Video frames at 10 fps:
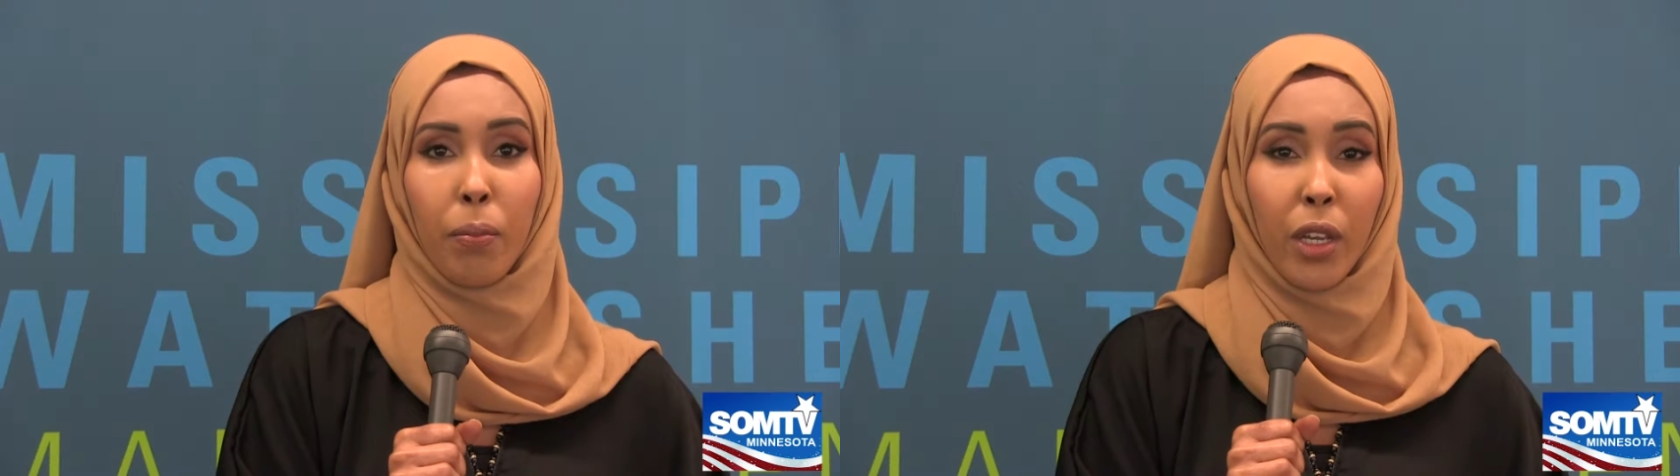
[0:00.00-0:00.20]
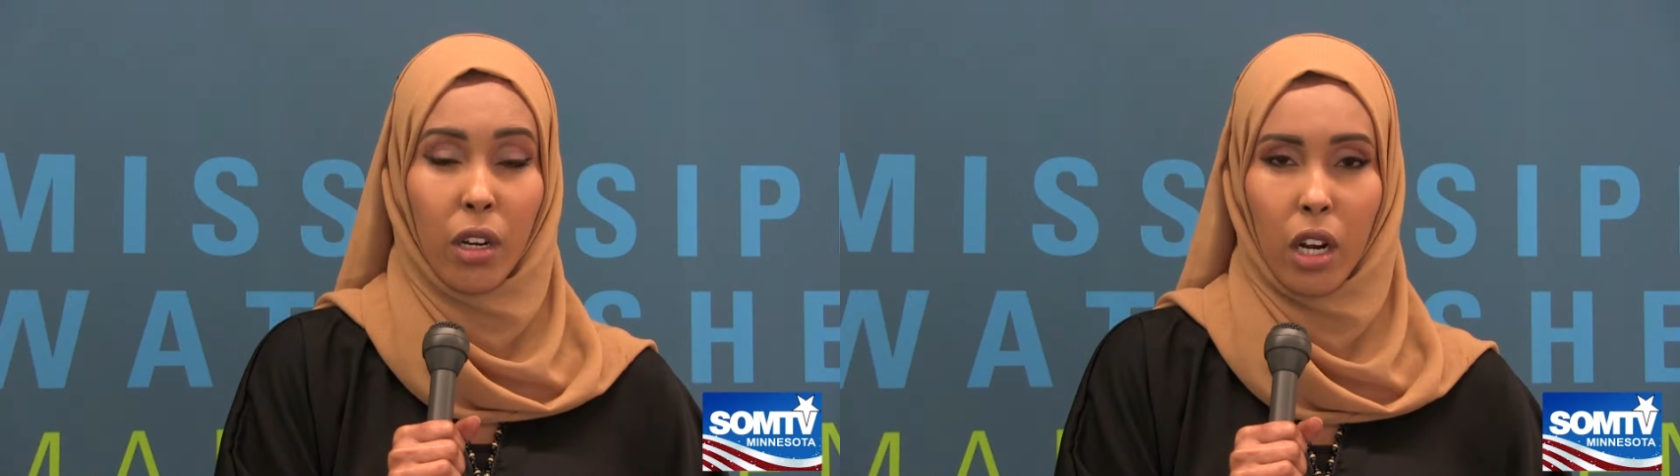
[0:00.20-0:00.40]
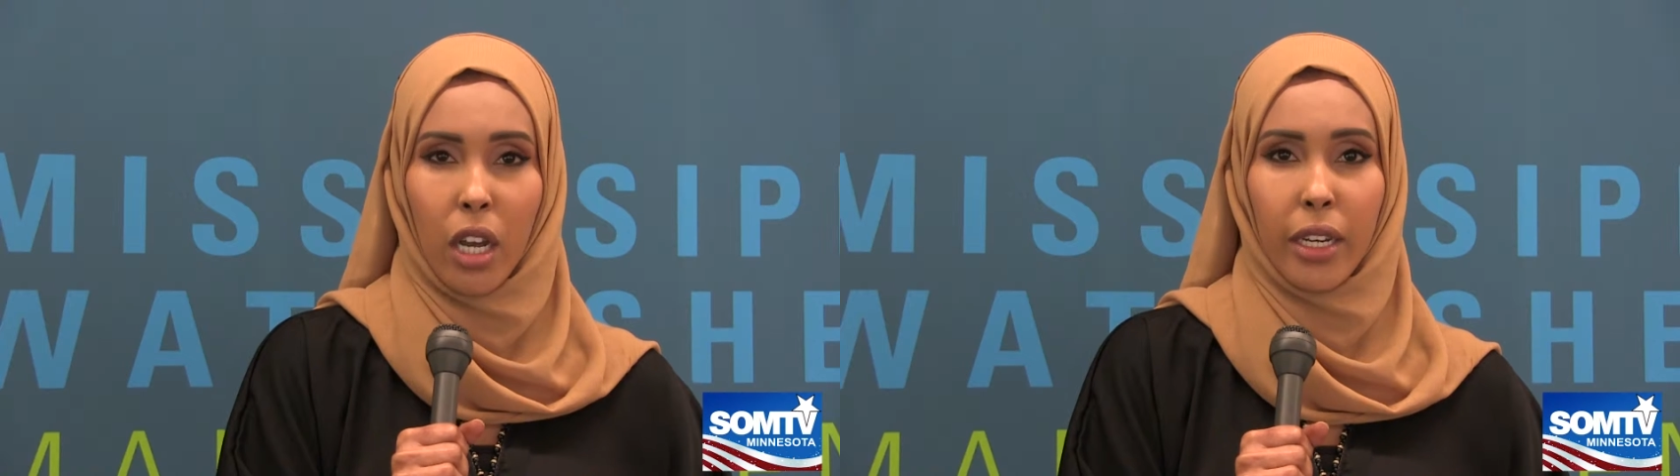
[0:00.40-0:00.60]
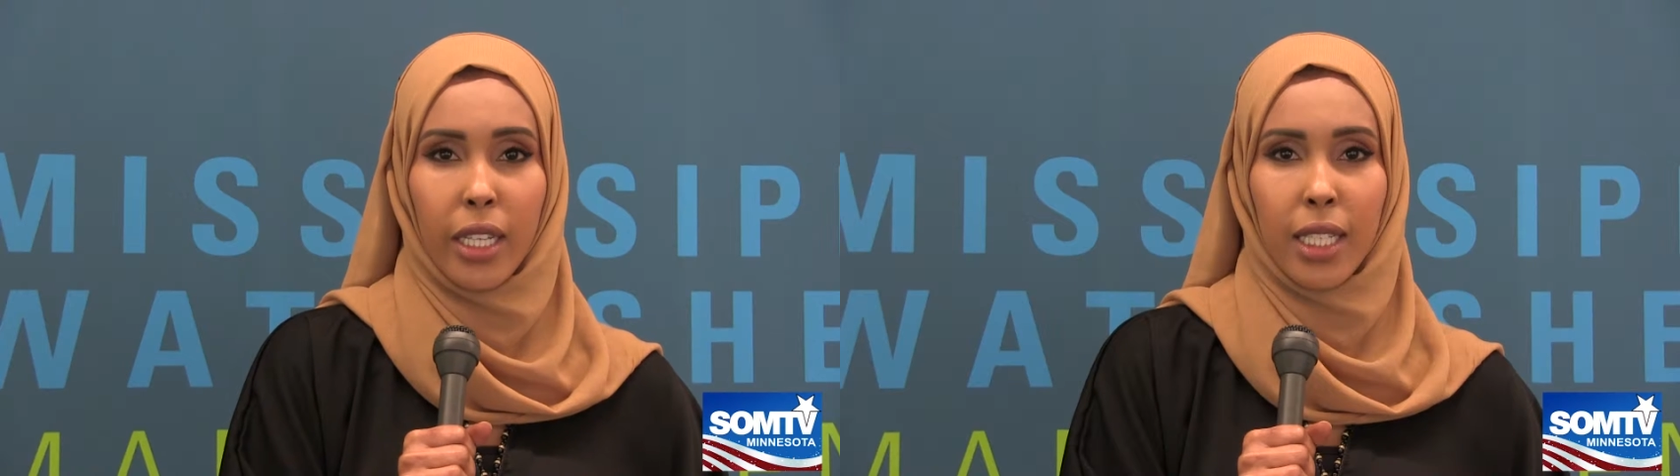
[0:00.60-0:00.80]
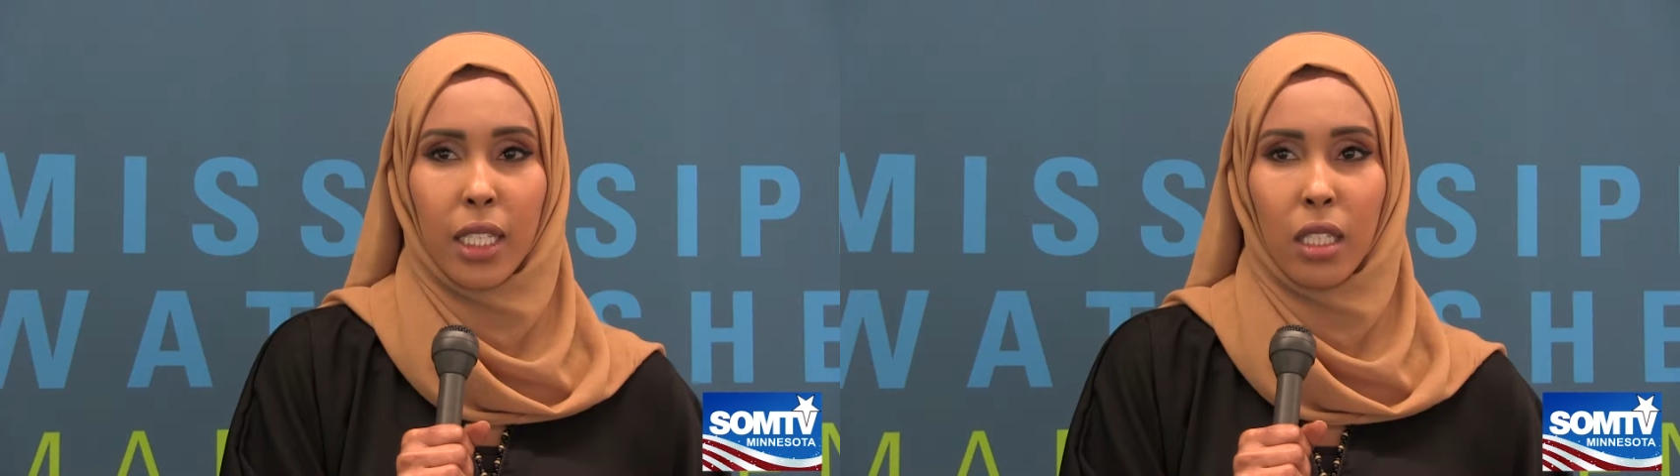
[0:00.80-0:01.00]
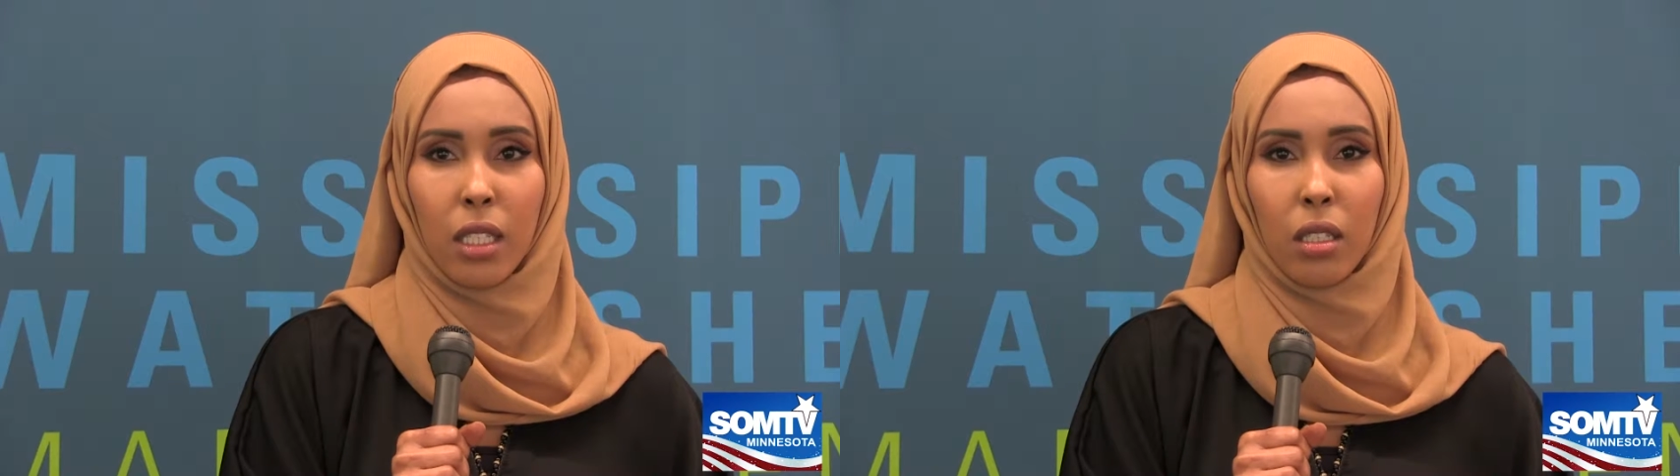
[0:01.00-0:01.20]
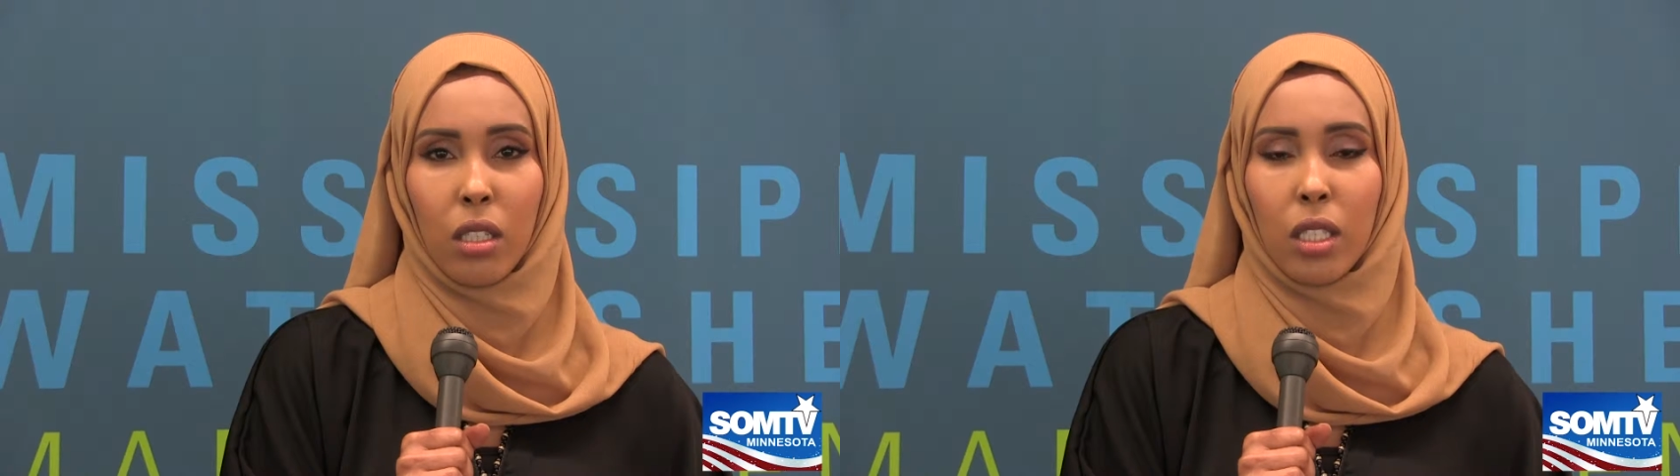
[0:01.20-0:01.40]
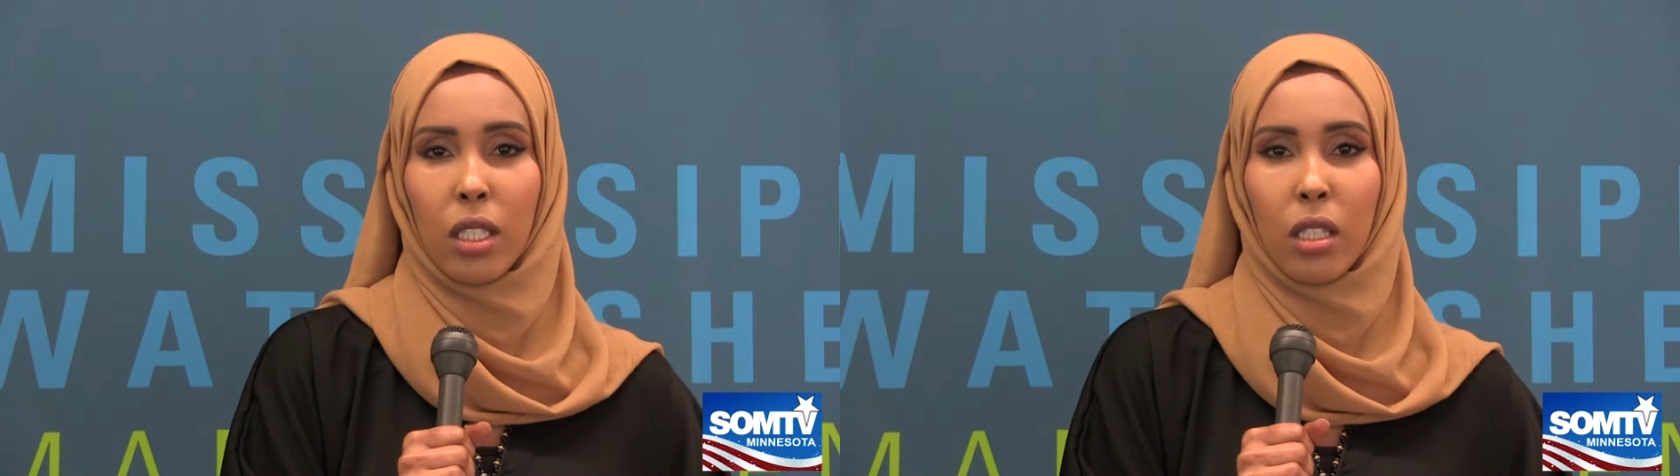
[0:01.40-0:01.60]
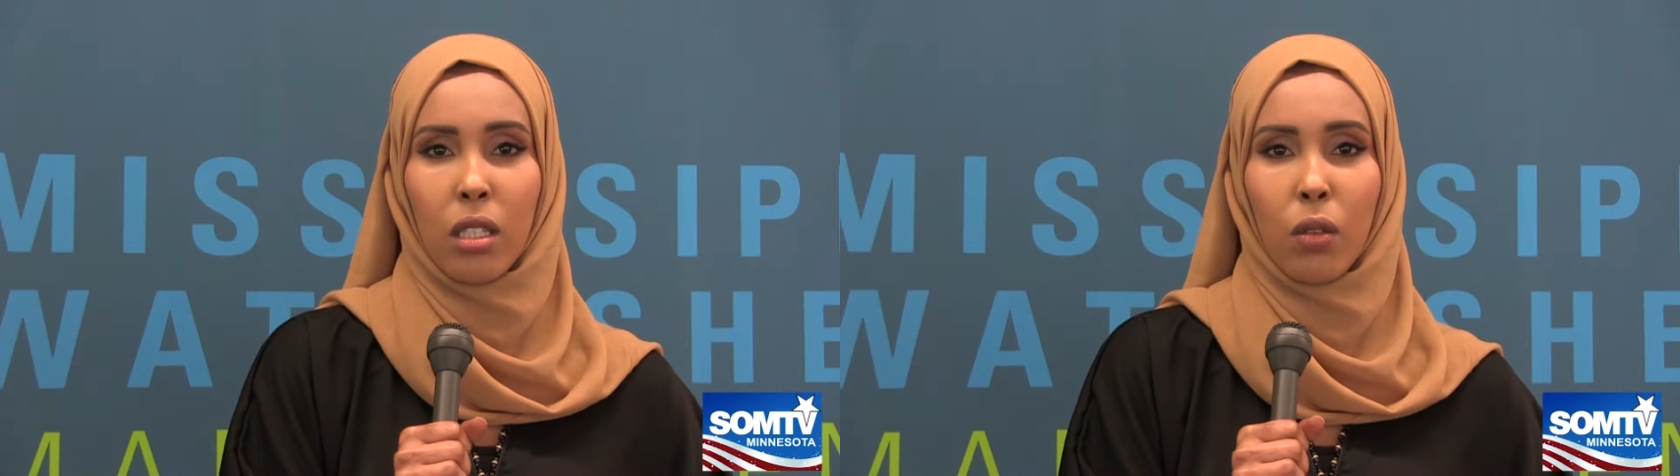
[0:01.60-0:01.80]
bigger audiences because